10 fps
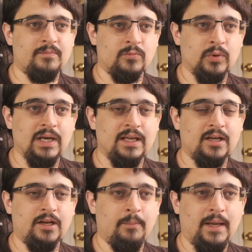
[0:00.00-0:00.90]
really
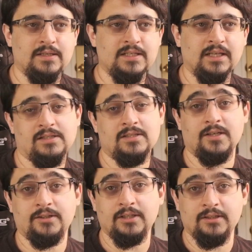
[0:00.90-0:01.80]
kind of painting
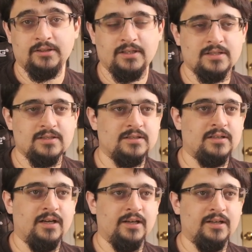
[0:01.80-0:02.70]
inside the lines
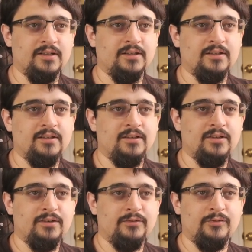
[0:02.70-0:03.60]

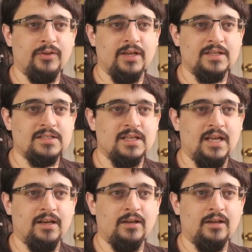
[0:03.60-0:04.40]
uh, for this. And